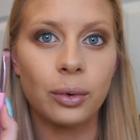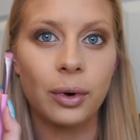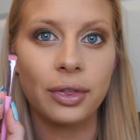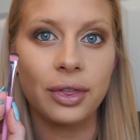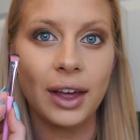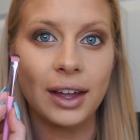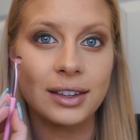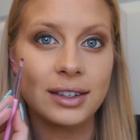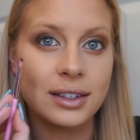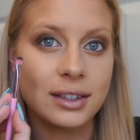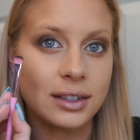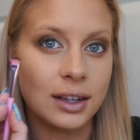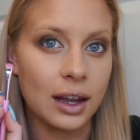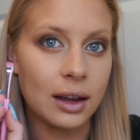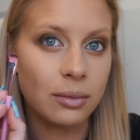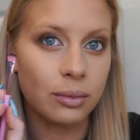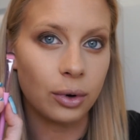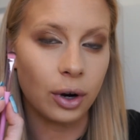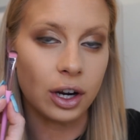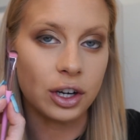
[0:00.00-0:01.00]
with that
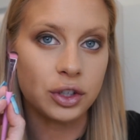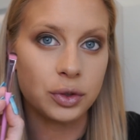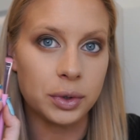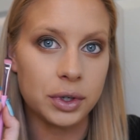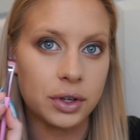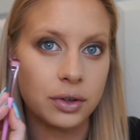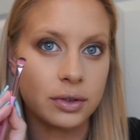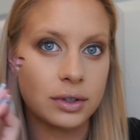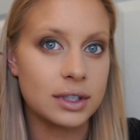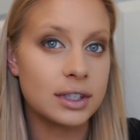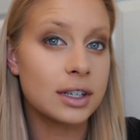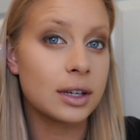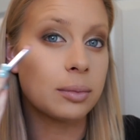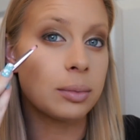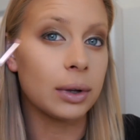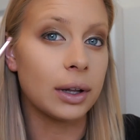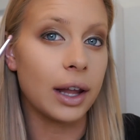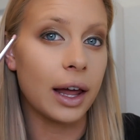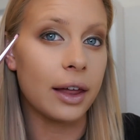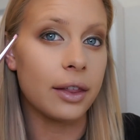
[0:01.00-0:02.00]
same brush we used to
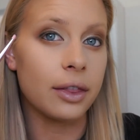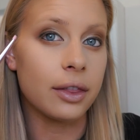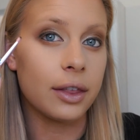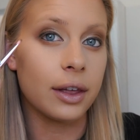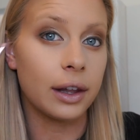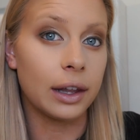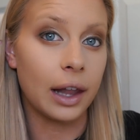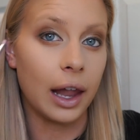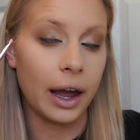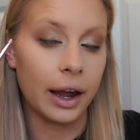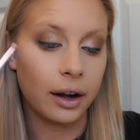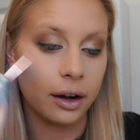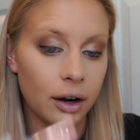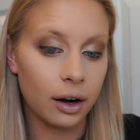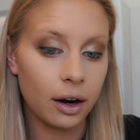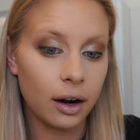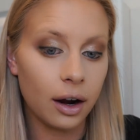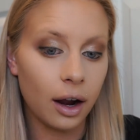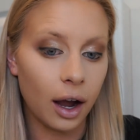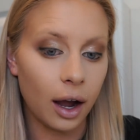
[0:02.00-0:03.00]
blend the
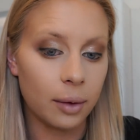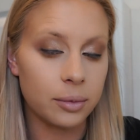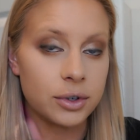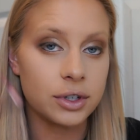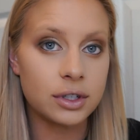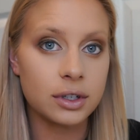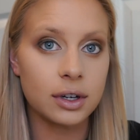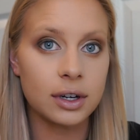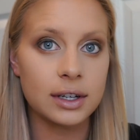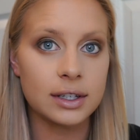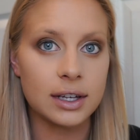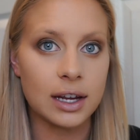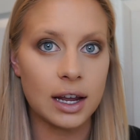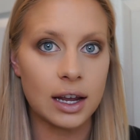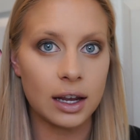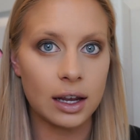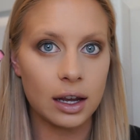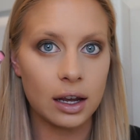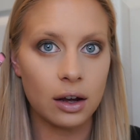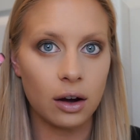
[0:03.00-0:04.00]
liner, I'm just going to
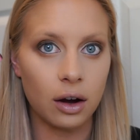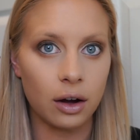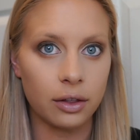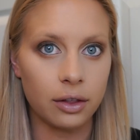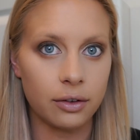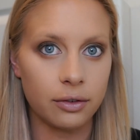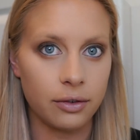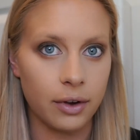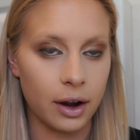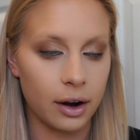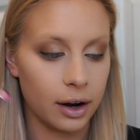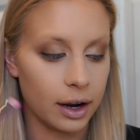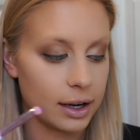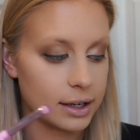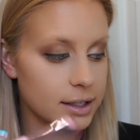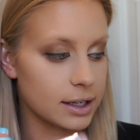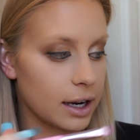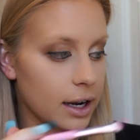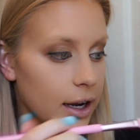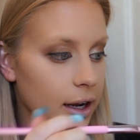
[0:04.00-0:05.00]
take it on the very
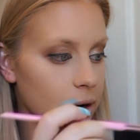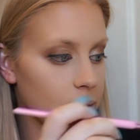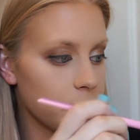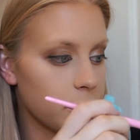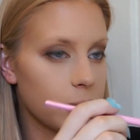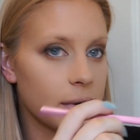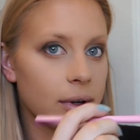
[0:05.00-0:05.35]
tip.